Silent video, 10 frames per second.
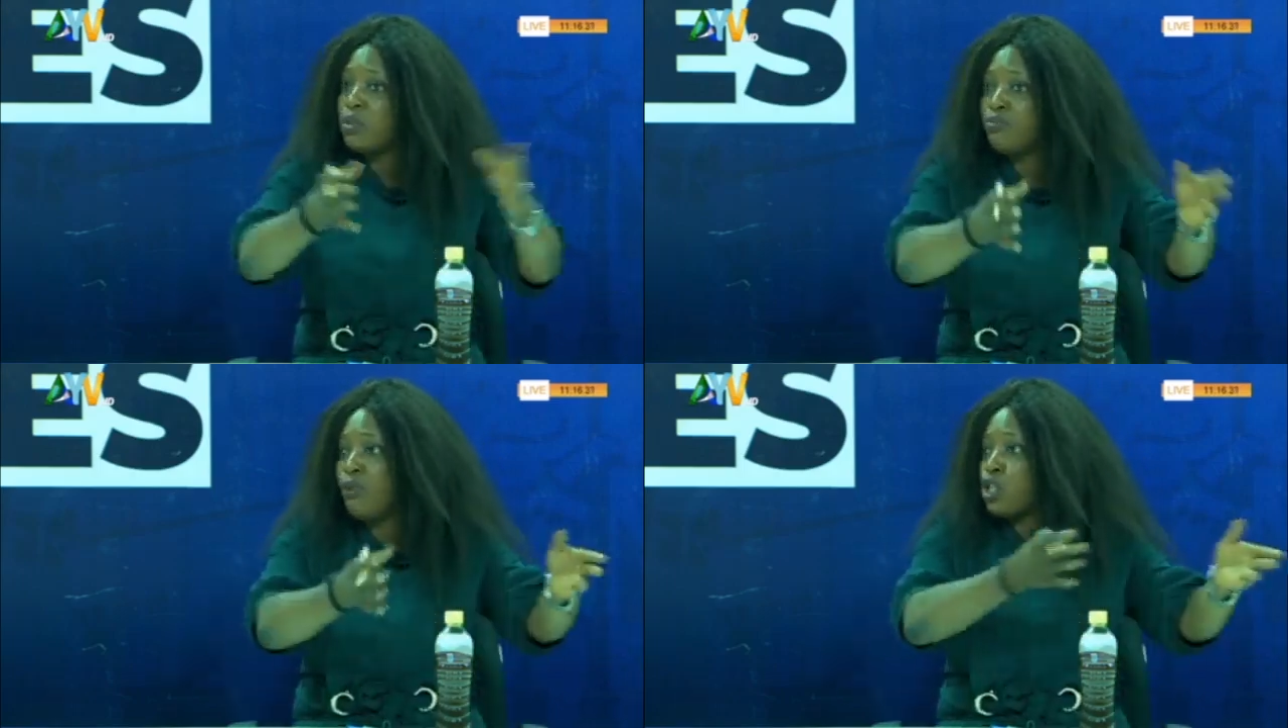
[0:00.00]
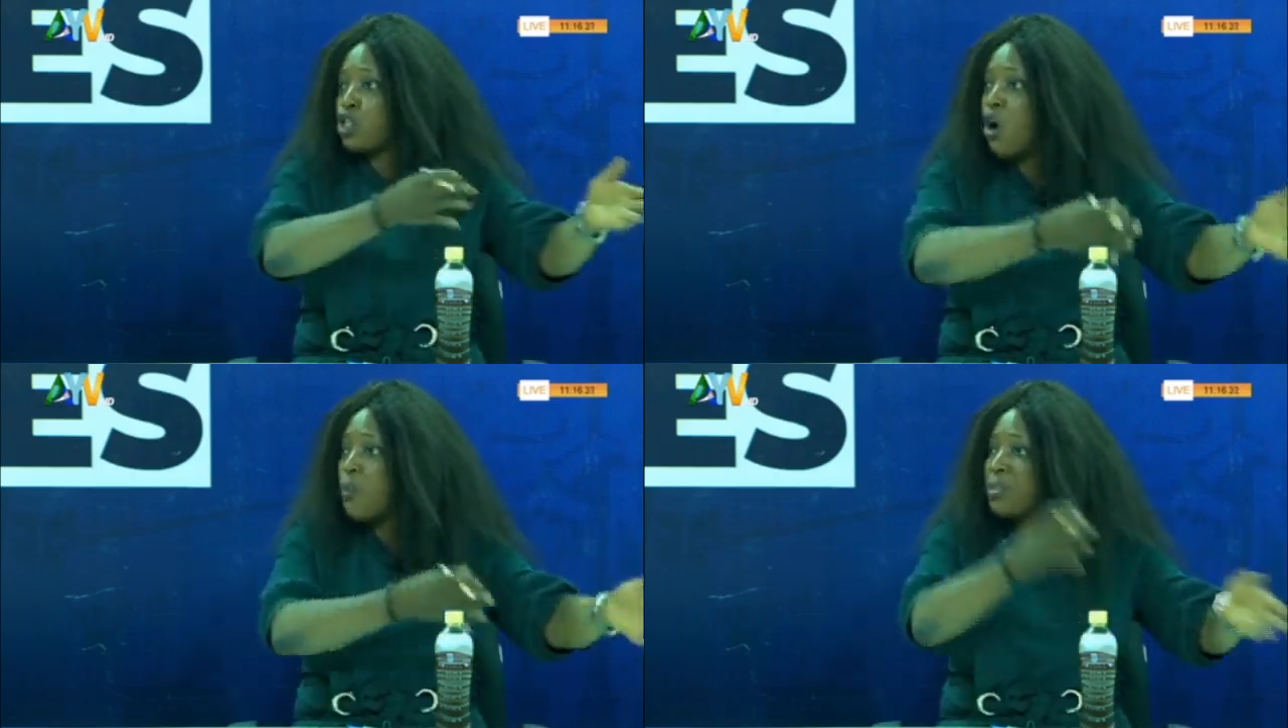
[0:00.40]
for
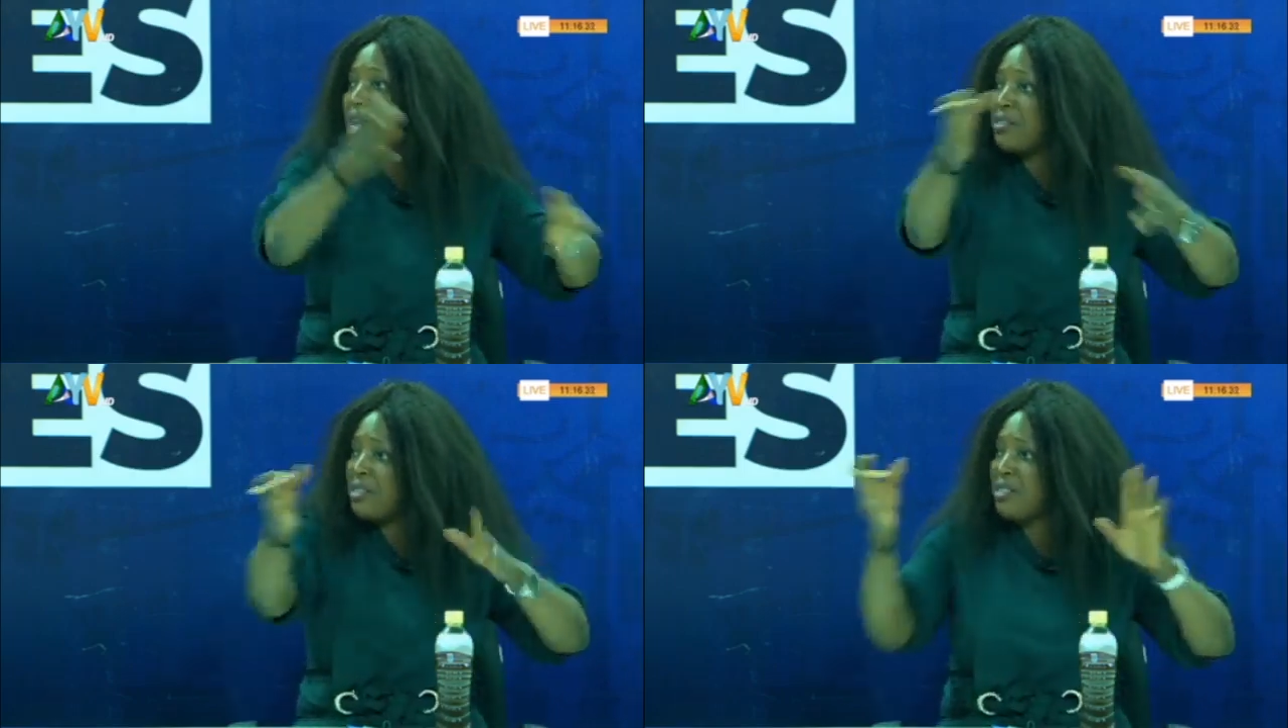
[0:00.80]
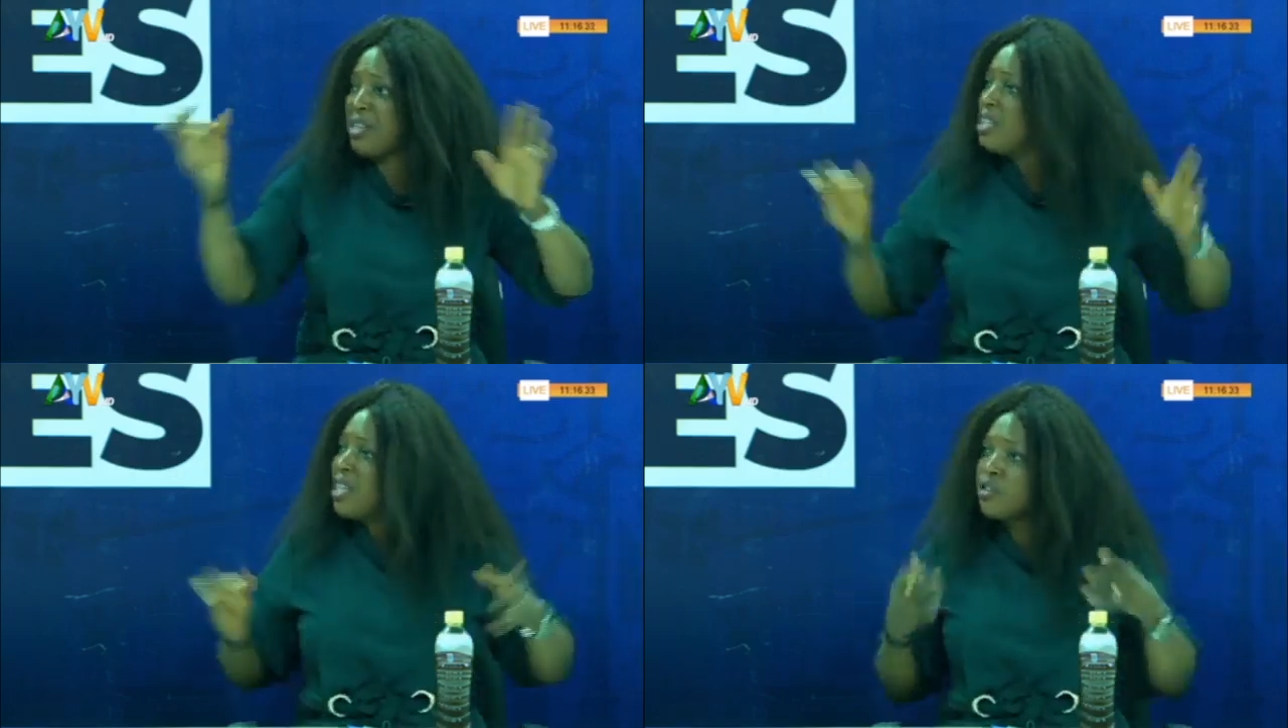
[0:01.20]
shop
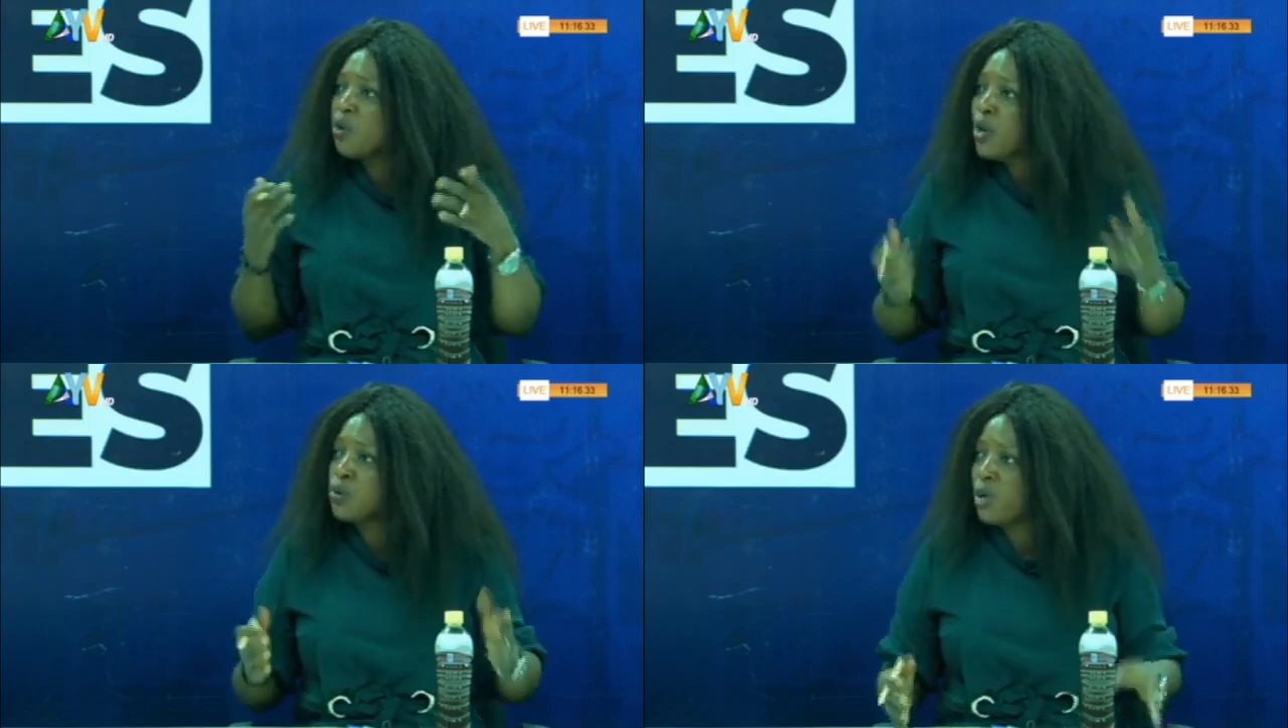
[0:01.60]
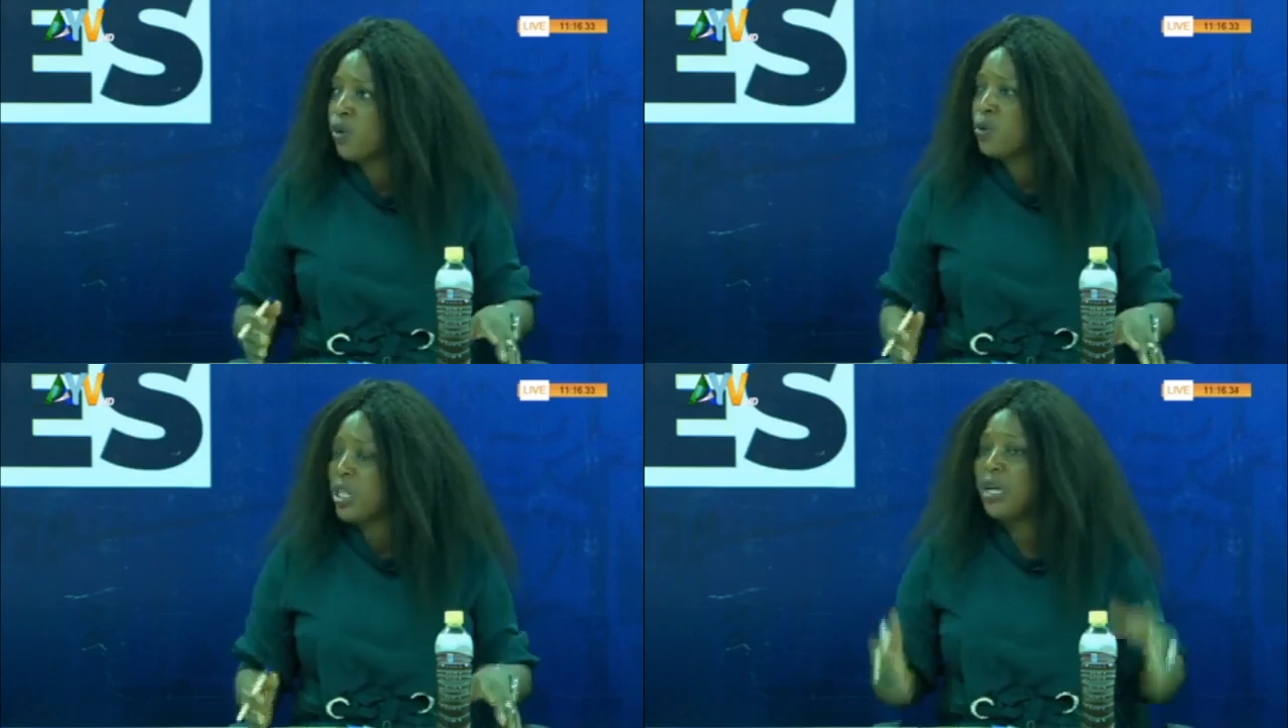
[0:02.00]
taxes. That's not what we
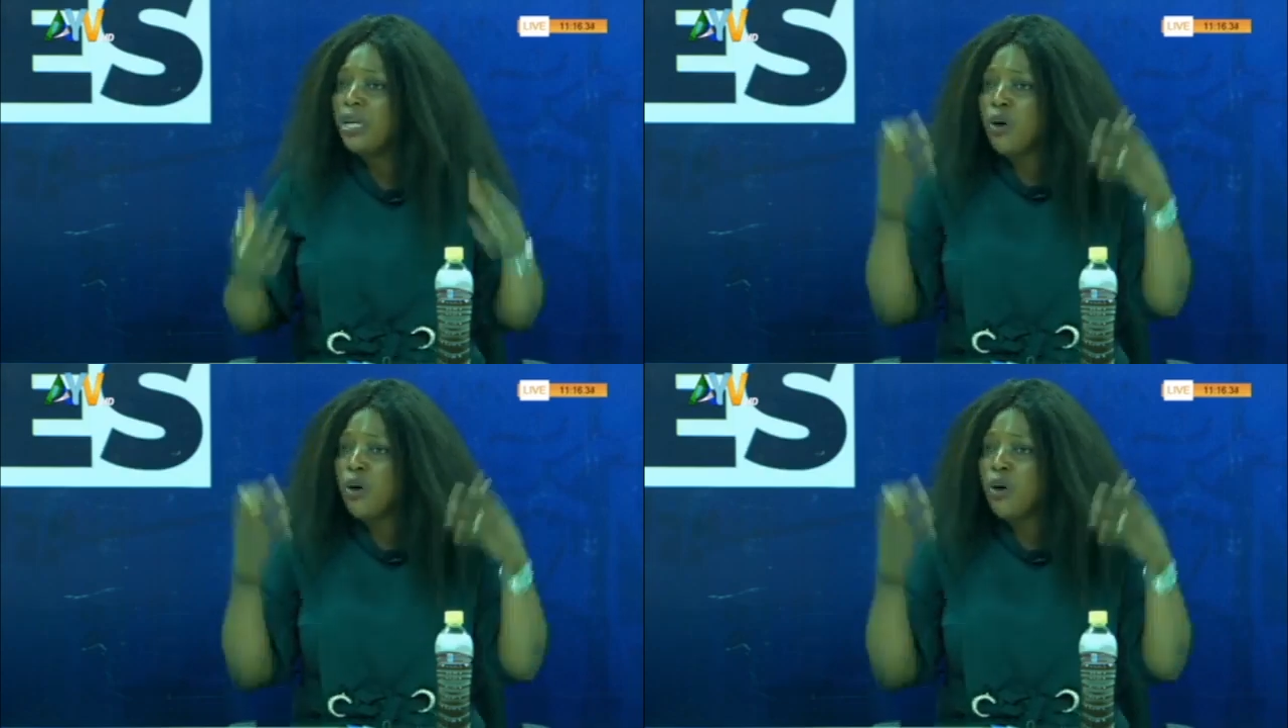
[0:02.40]
are looking at.